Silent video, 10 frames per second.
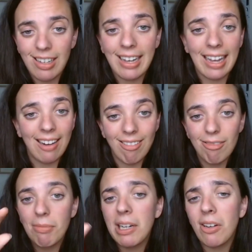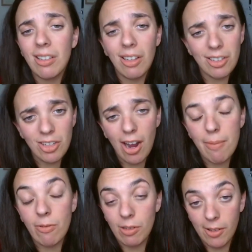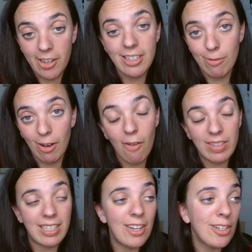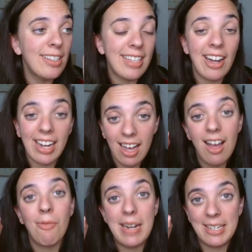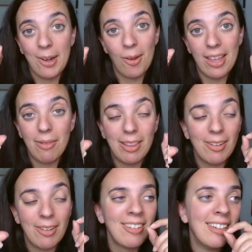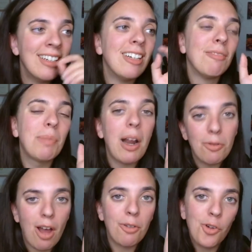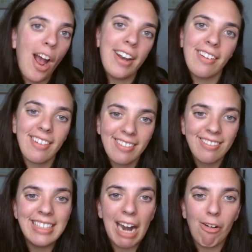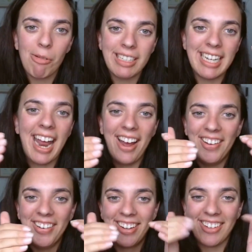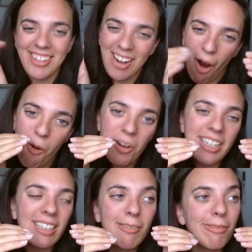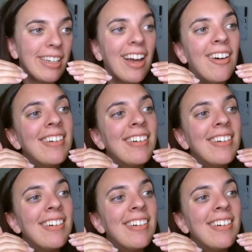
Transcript: Again, we got a lot of time for a lot of different conversations, and I can't wait to go there with you, but I'll try to narrow it down. I'll try to hone it in for now.